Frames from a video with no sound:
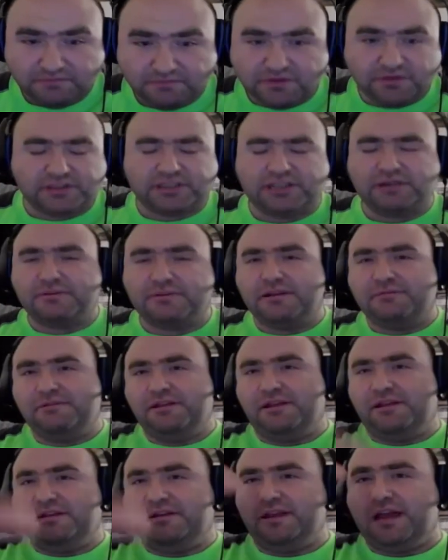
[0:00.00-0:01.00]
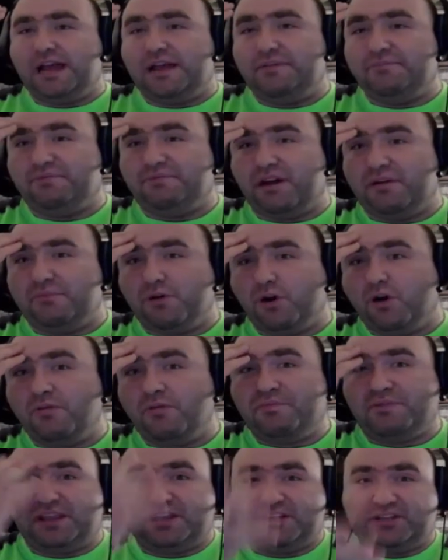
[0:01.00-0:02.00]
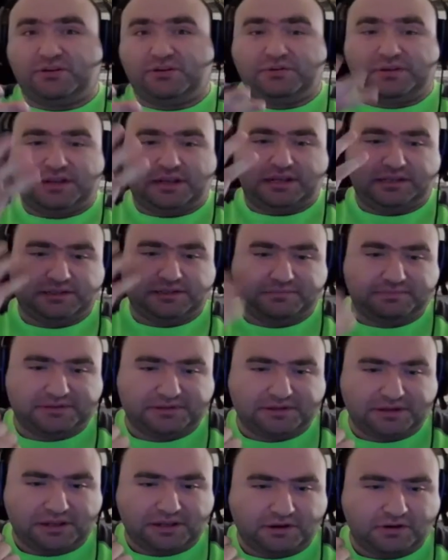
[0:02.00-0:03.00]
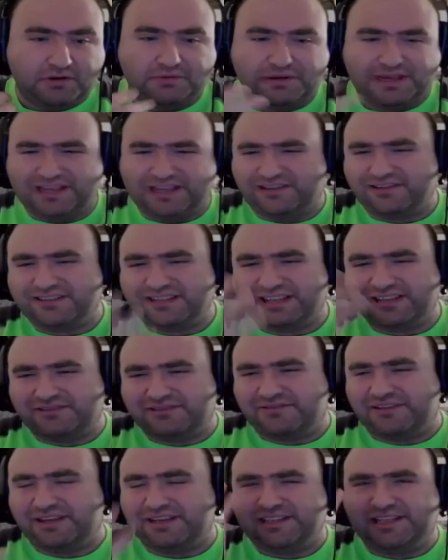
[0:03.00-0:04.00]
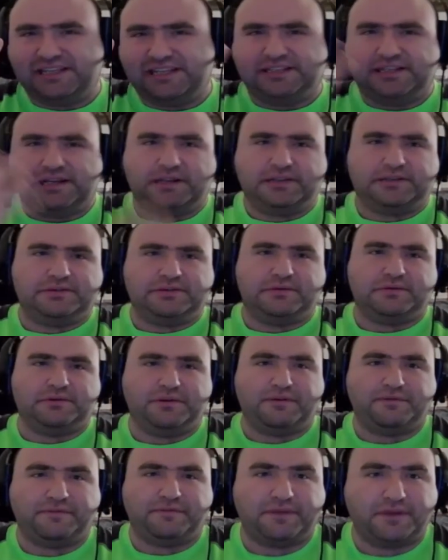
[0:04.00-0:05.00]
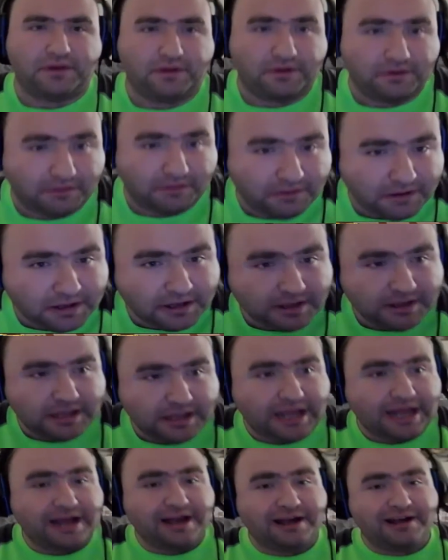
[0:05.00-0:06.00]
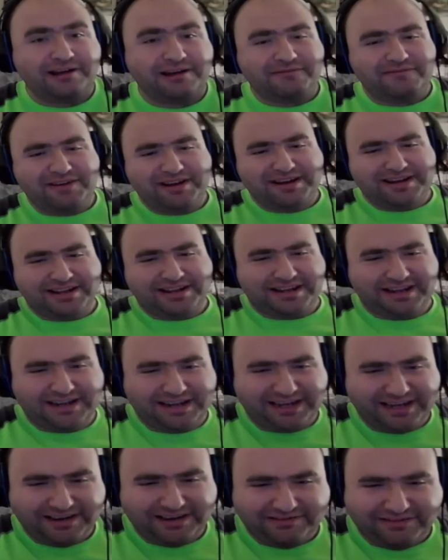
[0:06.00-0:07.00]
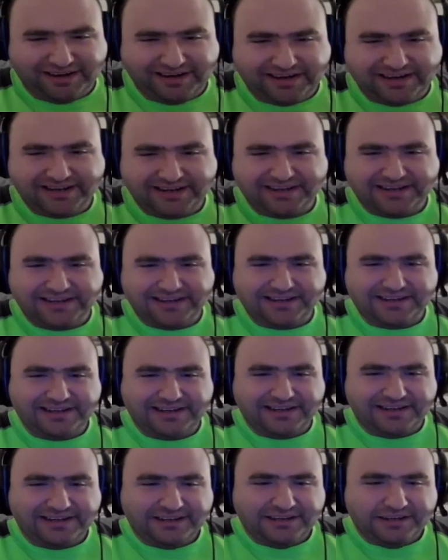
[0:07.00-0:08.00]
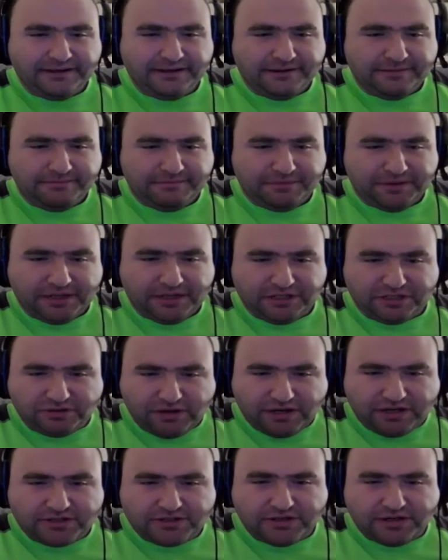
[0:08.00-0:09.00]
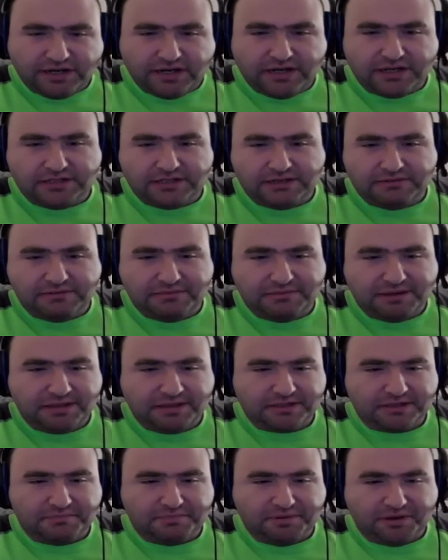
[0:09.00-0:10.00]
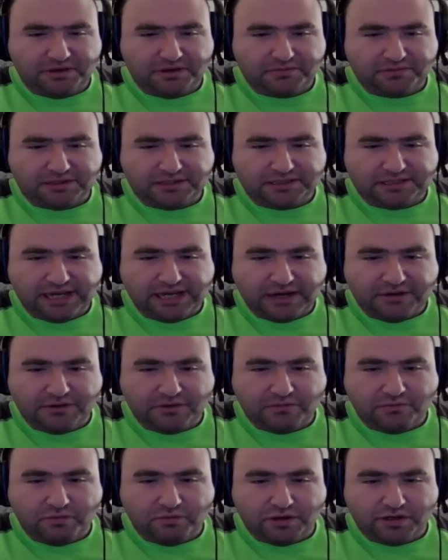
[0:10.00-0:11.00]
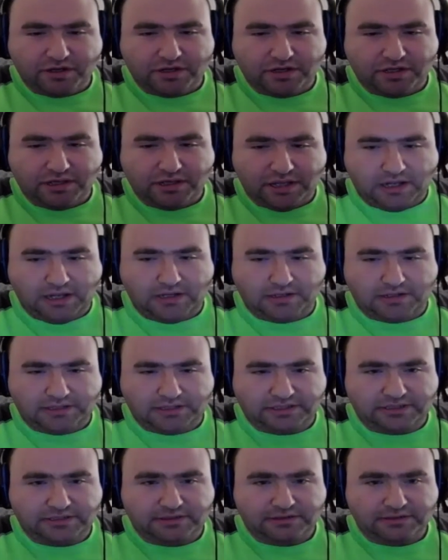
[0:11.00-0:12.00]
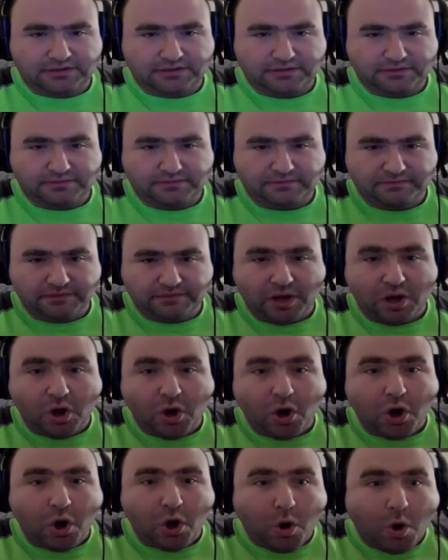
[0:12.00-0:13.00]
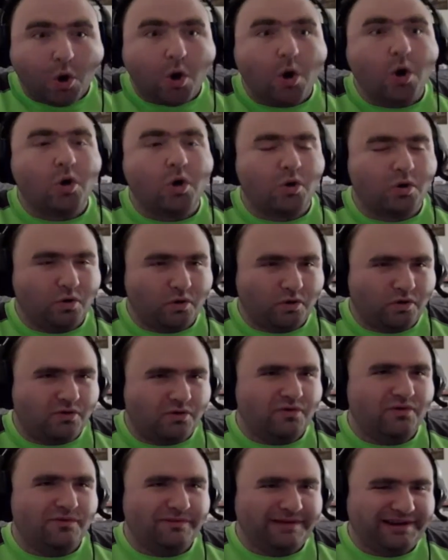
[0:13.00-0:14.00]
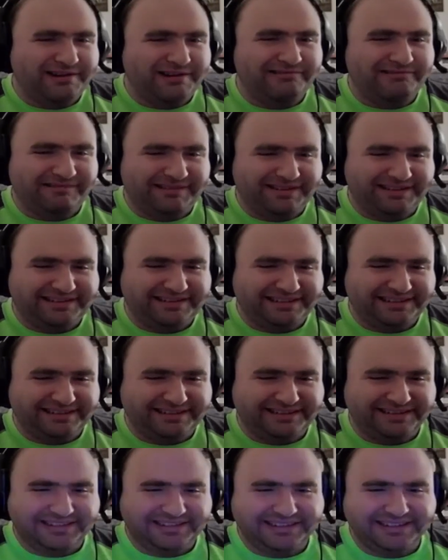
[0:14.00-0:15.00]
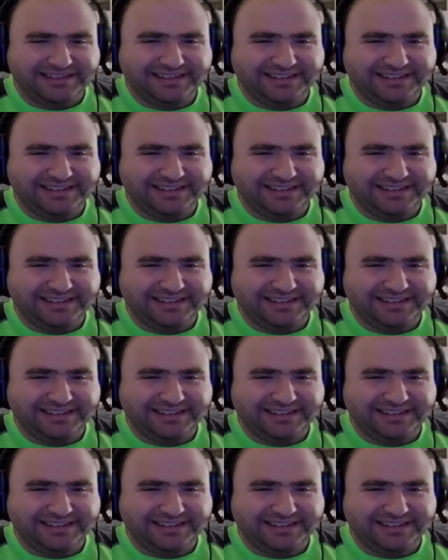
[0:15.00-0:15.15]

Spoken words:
you'll see what I mean. I'm hoping they show in the next episode, I hope. It looks like they're like teasing it, sort of, so... Oh my god, I can't wait. A stranger in a demon mask appears with the sound of wooden clocks. Oh, we know who this is.